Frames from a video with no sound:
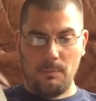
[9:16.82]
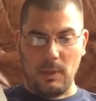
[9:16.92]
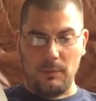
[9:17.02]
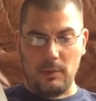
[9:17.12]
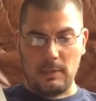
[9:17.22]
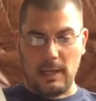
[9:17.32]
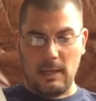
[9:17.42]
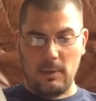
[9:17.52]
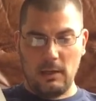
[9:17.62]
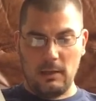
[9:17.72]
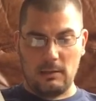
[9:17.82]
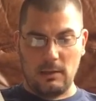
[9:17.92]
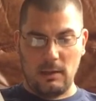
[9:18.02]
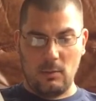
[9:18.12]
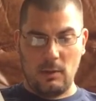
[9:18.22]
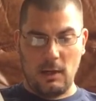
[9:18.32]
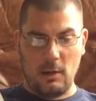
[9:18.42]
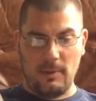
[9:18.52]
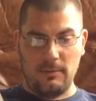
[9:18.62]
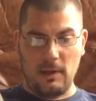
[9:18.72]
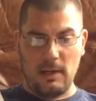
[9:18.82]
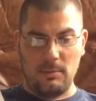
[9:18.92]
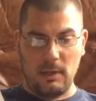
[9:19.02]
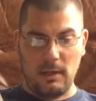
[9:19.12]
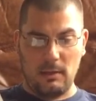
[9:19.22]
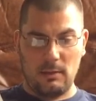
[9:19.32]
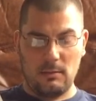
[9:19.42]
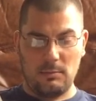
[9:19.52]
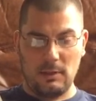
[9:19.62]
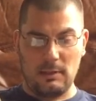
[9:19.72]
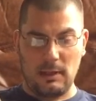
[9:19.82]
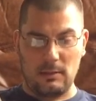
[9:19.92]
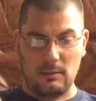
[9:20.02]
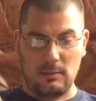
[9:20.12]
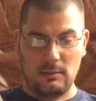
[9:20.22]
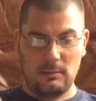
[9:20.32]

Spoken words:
If there's anybody listening who can help me fly a plane, please answer.